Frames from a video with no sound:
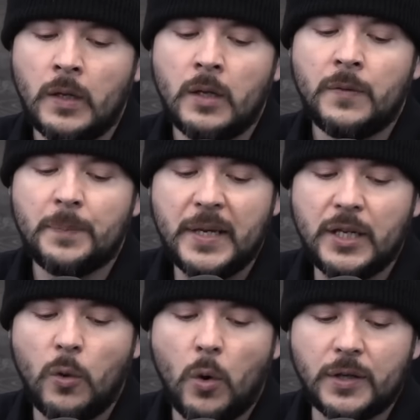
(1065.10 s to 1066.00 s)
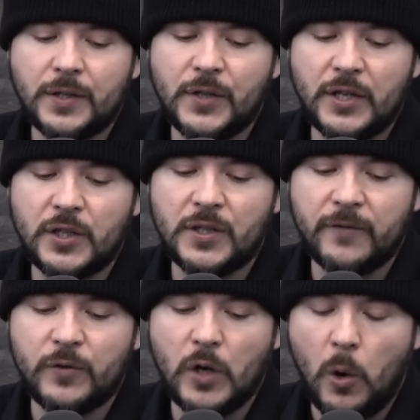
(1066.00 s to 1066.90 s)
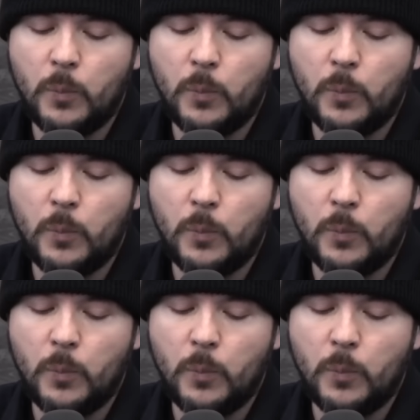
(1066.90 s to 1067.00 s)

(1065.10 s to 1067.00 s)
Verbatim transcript: The media organizations have no